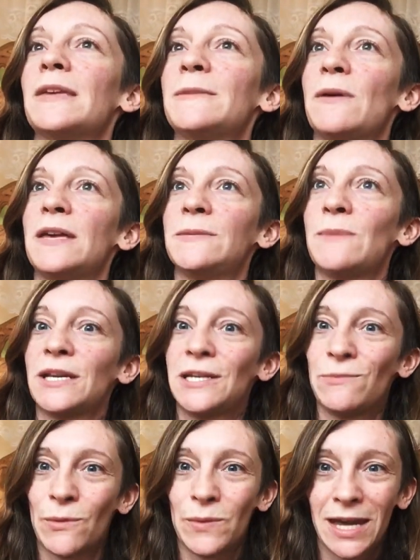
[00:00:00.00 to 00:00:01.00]
But
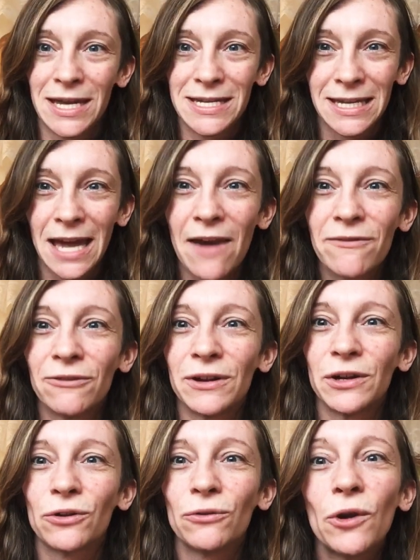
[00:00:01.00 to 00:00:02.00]
especially when we get together
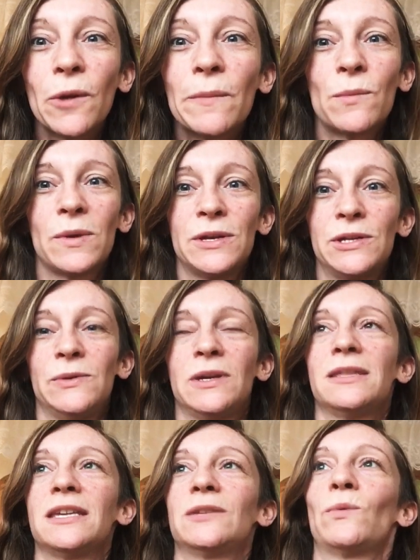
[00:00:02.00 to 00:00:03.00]
in a group and we're
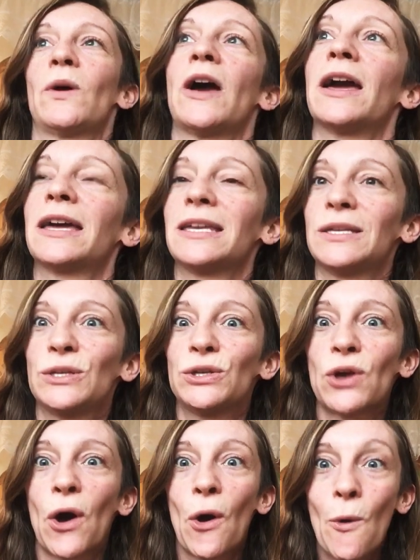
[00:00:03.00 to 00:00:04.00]
doing this work, it's
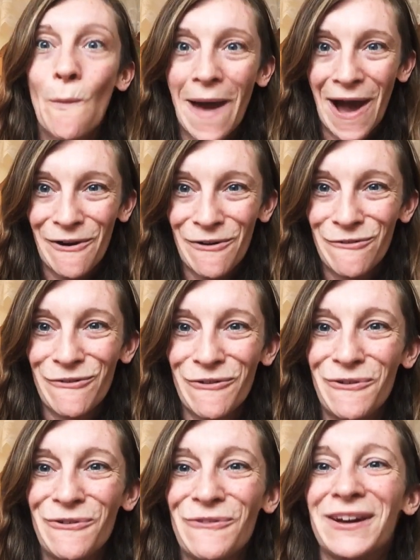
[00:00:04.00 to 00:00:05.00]
so
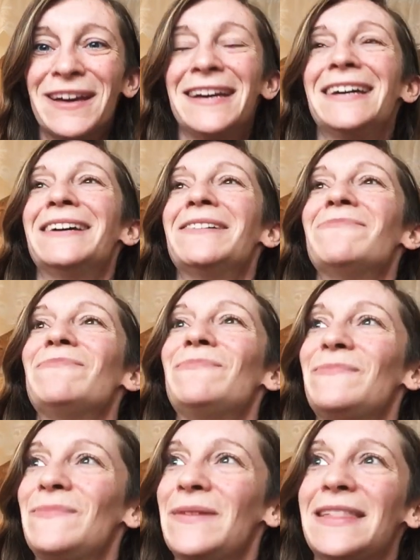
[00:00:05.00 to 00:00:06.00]
powerful,
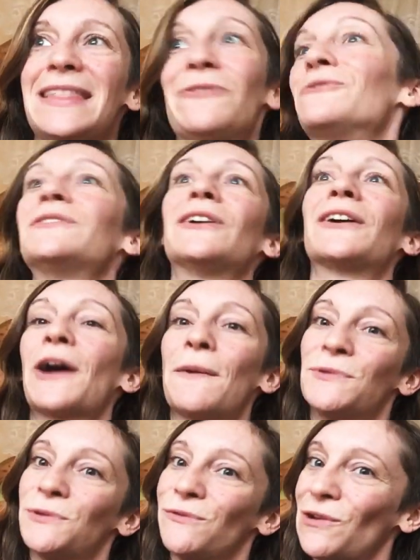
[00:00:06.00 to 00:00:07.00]
but it also
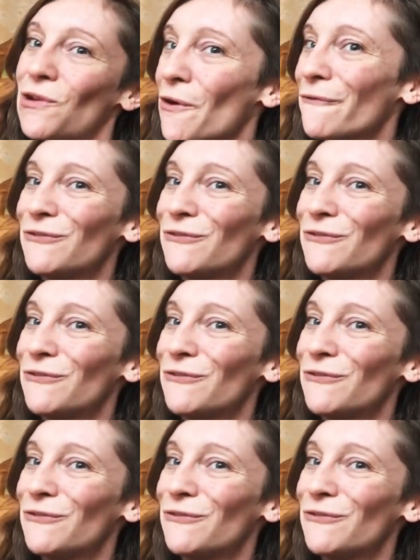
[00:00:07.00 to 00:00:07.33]
comes with a lot of